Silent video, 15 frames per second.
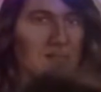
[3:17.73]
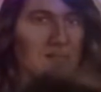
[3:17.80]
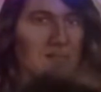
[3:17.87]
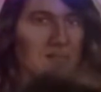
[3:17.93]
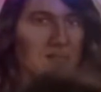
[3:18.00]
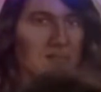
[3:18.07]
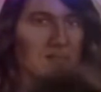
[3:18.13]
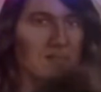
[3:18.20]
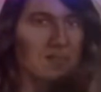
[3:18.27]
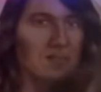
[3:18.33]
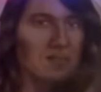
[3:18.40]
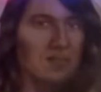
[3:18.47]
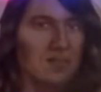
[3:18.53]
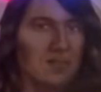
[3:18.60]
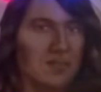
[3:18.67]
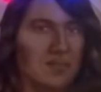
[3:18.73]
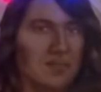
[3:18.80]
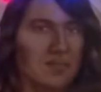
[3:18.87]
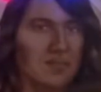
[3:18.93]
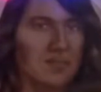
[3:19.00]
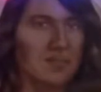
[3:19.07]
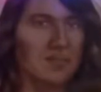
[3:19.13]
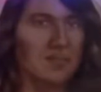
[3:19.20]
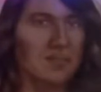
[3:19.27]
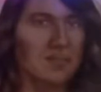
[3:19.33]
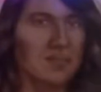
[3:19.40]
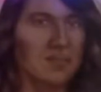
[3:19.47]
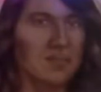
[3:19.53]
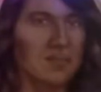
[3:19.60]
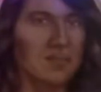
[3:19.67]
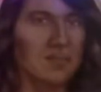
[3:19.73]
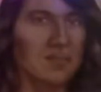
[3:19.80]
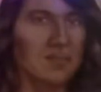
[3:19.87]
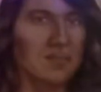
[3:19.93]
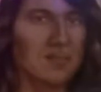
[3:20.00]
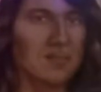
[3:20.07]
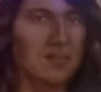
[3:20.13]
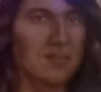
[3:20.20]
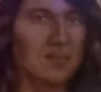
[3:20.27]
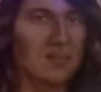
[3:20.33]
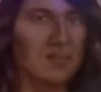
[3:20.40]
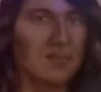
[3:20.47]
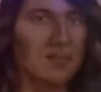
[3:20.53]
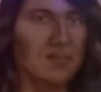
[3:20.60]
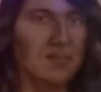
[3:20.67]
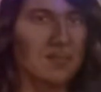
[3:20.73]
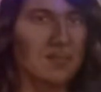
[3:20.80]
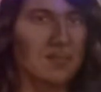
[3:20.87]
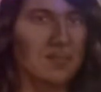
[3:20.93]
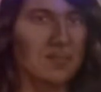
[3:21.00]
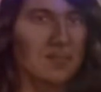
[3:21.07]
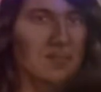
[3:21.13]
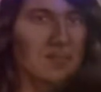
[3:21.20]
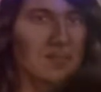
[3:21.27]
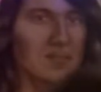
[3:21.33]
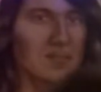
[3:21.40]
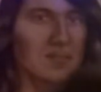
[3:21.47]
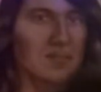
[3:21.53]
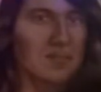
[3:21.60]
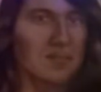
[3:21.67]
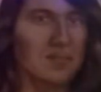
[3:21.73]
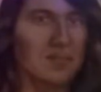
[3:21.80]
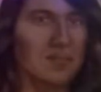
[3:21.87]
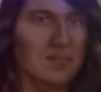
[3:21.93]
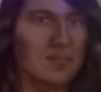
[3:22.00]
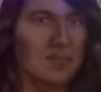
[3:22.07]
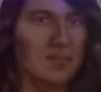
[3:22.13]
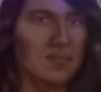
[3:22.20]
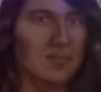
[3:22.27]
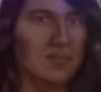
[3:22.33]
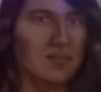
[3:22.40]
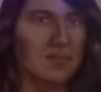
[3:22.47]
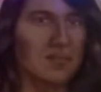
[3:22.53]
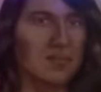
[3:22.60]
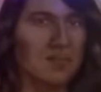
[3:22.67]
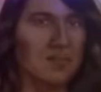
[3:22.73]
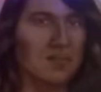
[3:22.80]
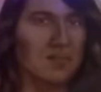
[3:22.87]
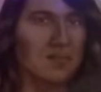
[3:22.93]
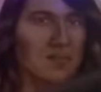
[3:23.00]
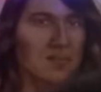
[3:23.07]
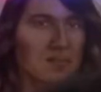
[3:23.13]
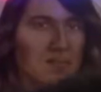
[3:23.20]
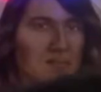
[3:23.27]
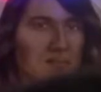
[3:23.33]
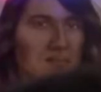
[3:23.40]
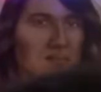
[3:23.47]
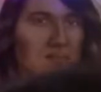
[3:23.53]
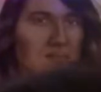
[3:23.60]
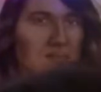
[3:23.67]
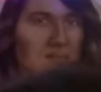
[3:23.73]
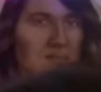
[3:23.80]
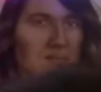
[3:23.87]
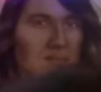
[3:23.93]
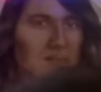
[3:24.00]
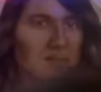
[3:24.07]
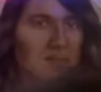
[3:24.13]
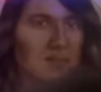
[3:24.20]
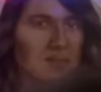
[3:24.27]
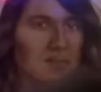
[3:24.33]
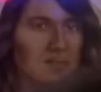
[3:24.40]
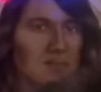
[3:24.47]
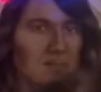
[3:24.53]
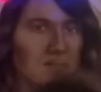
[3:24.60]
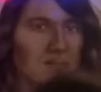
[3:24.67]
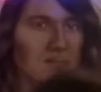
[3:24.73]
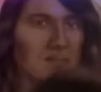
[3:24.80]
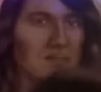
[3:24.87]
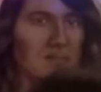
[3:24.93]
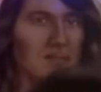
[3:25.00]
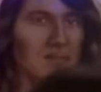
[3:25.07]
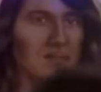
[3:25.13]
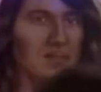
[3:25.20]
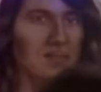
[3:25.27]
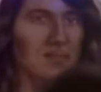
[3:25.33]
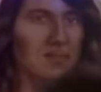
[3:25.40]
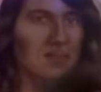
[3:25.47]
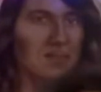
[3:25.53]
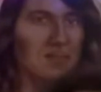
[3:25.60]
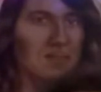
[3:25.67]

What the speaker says: (not speaking)